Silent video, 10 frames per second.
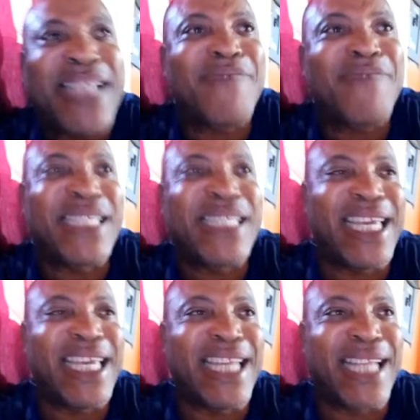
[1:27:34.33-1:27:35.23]
have me
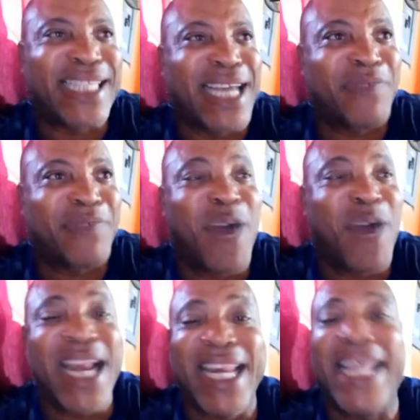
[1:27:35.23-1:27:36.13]
singing that song for
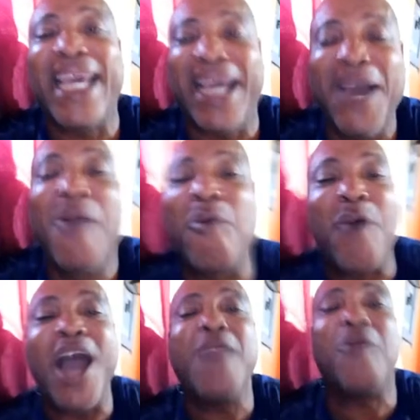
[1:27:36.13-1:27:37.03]
one day,
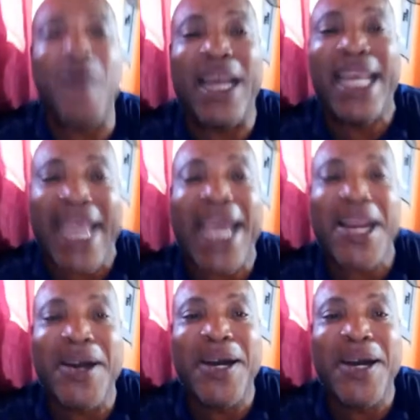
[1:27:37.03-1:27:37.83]
one whole day. You know?